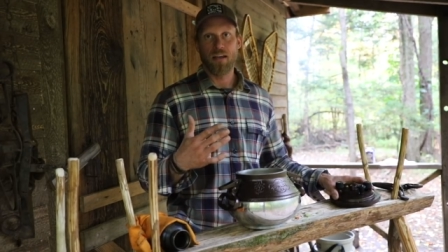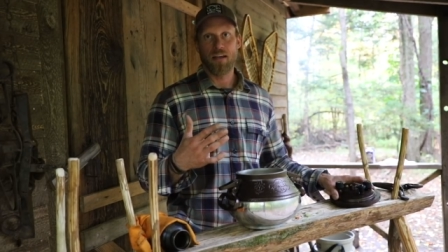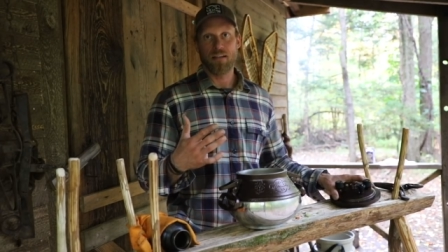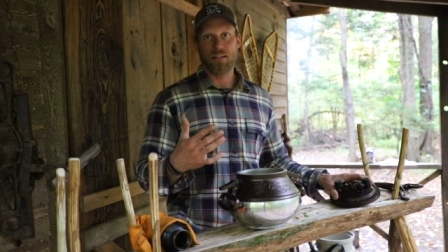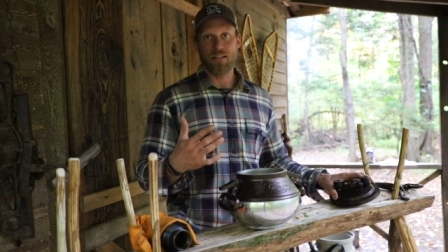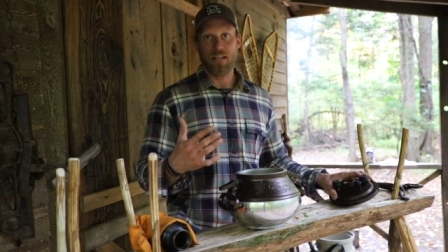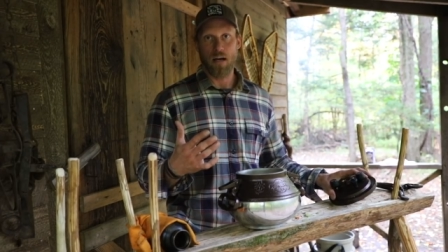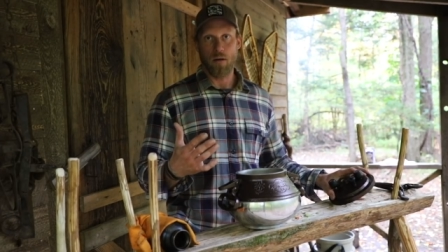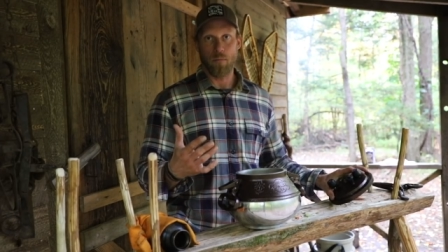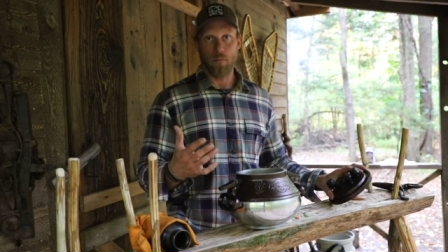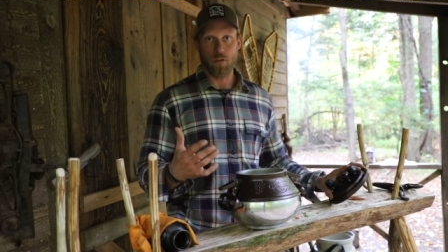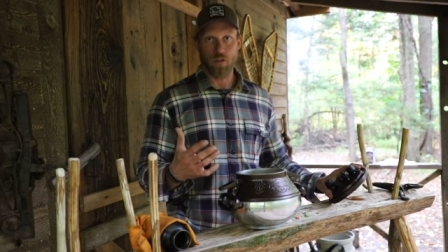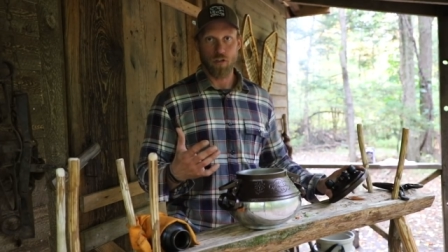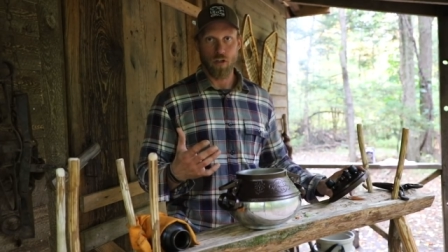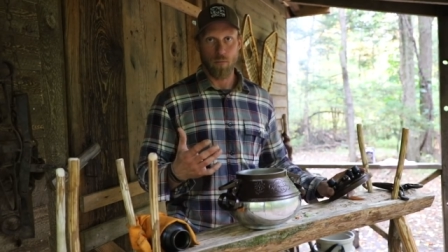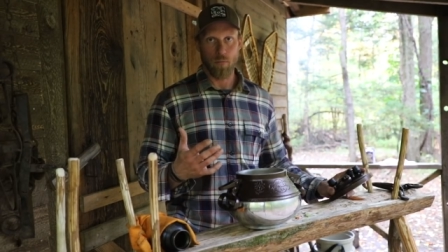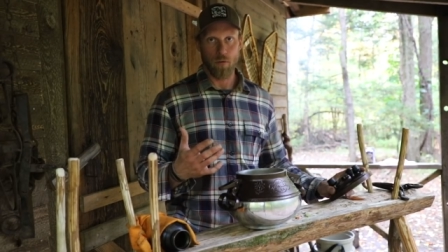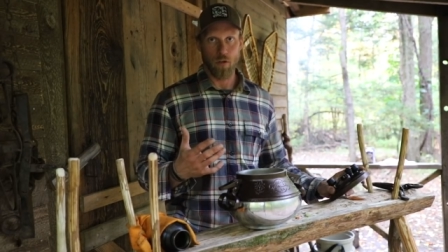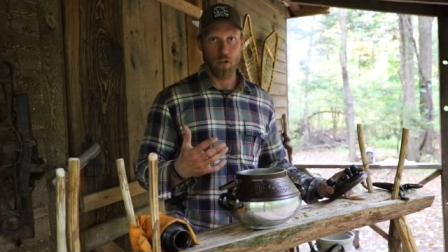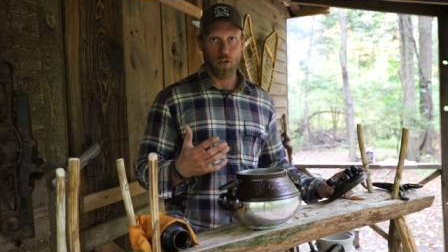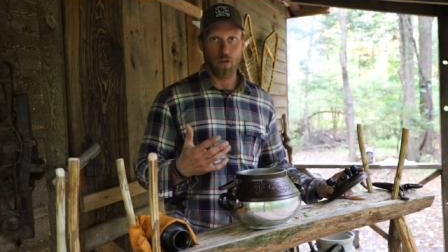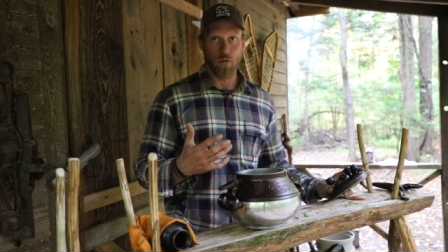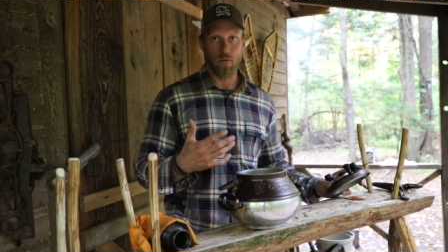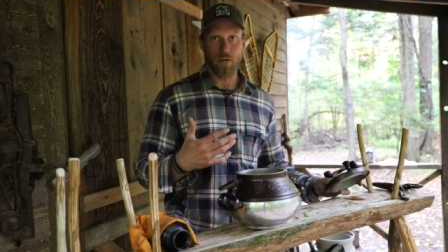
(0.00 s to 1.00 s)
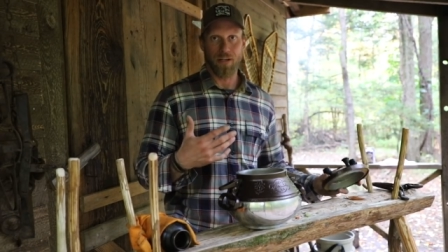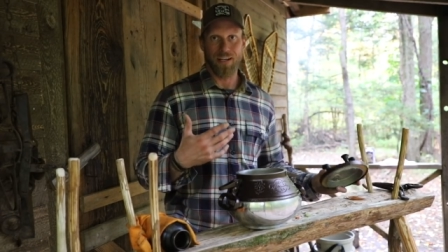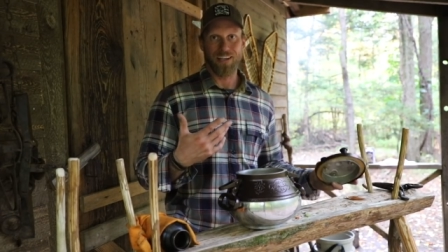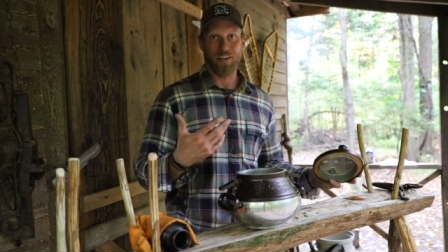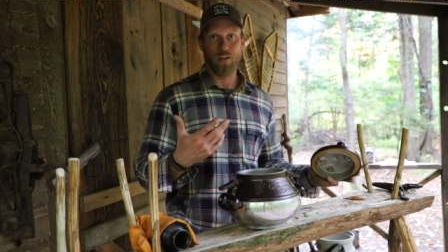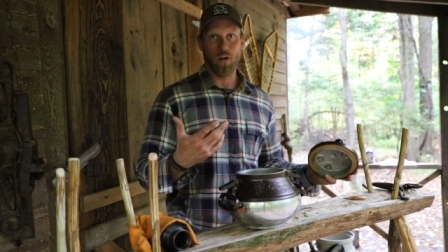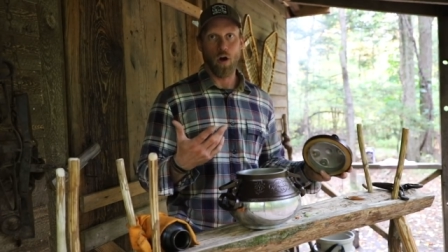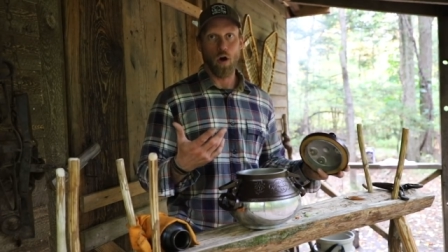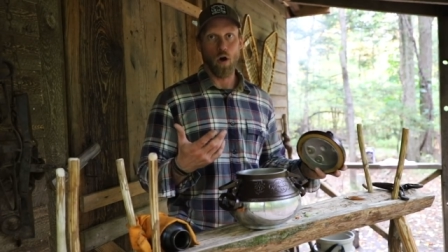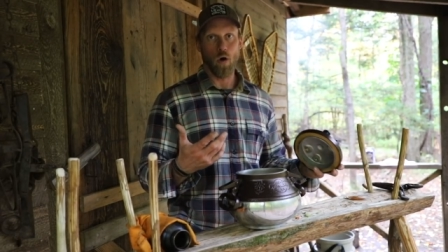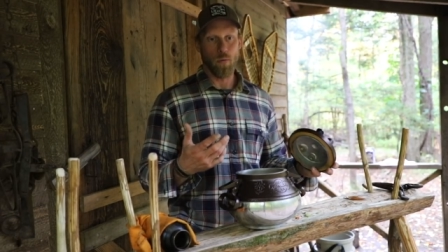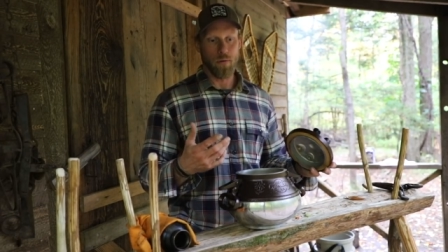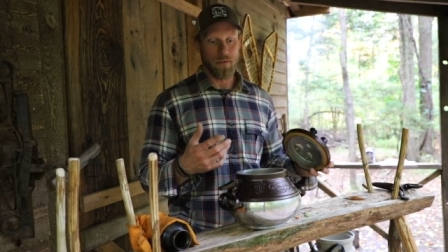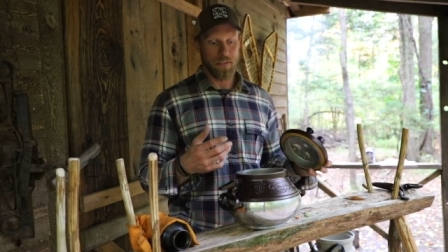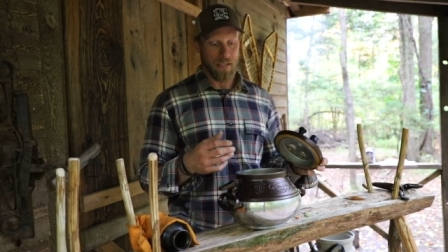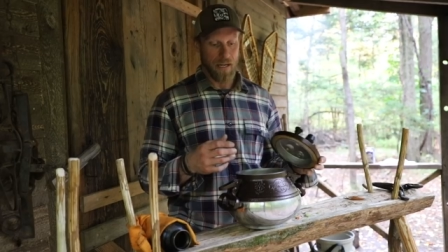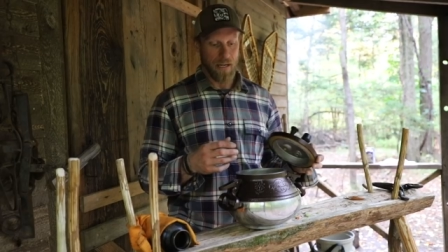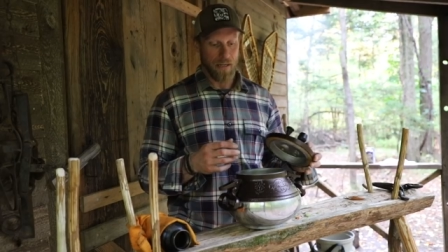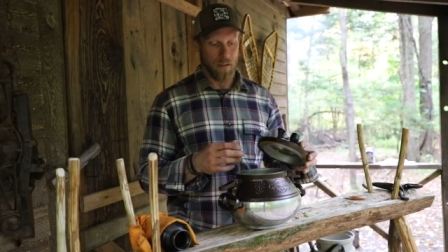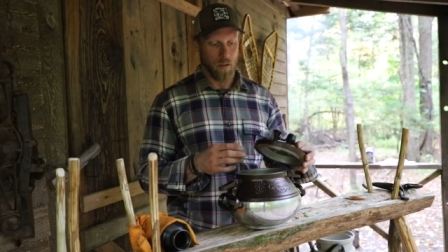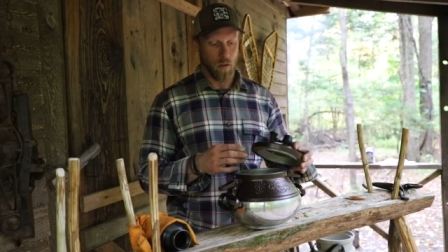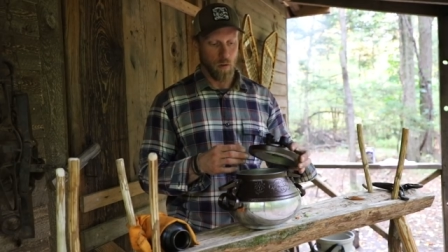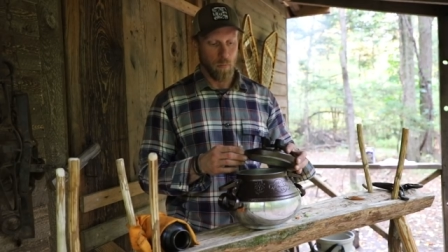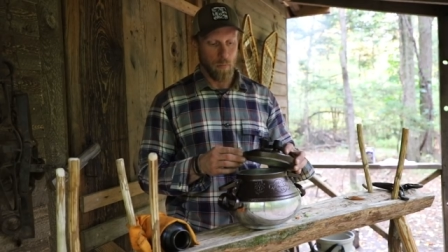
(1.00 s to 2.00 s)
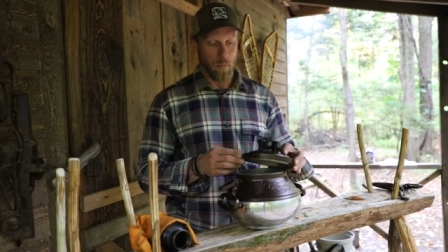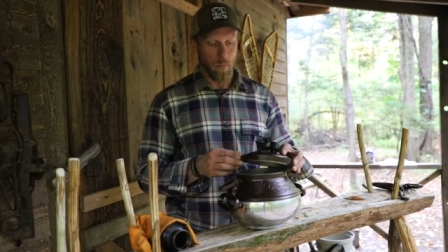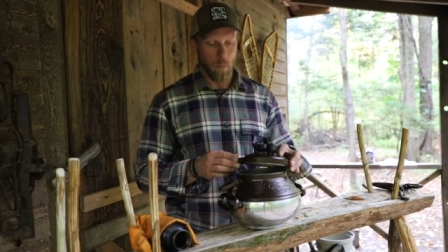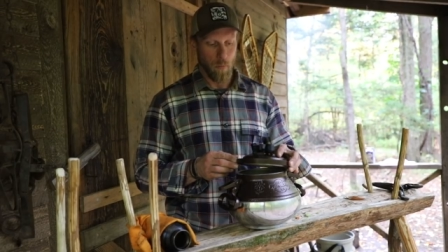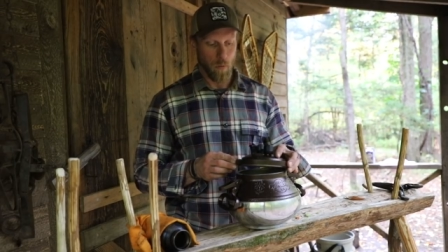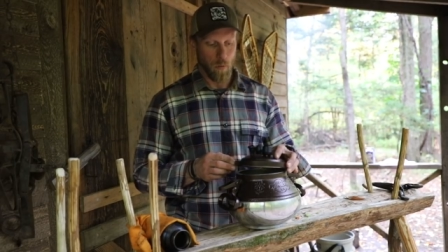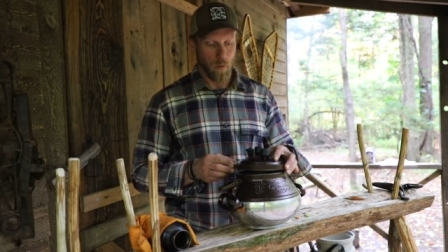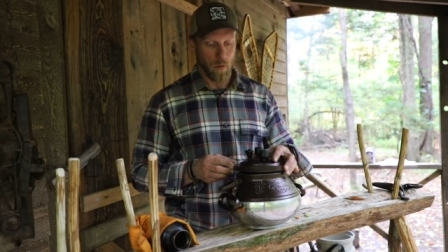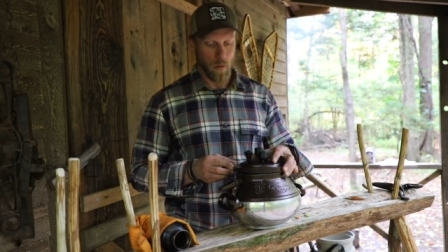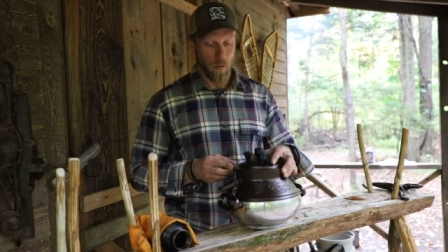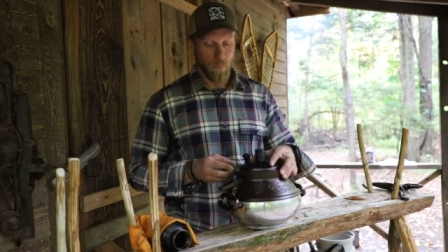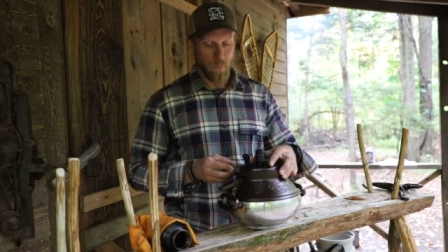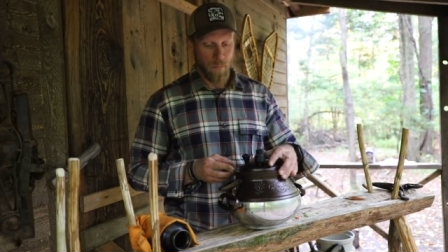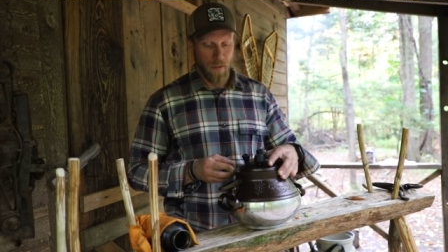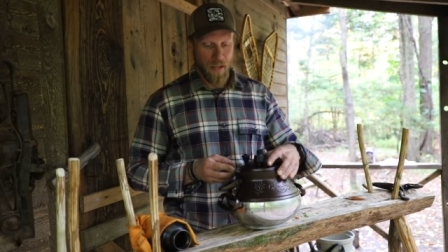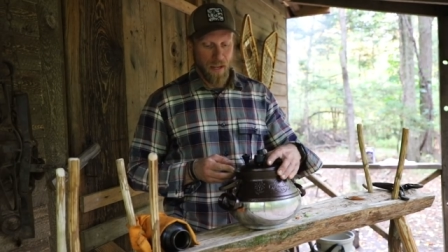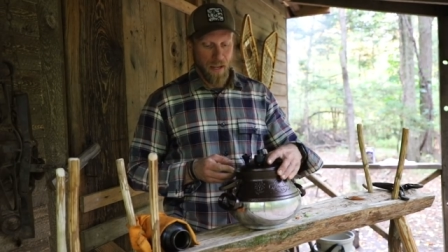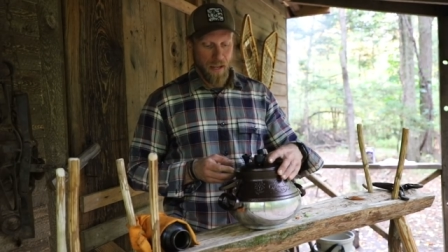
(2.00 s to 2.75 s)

is how much I'm gonna do. And I can always add a little bit more.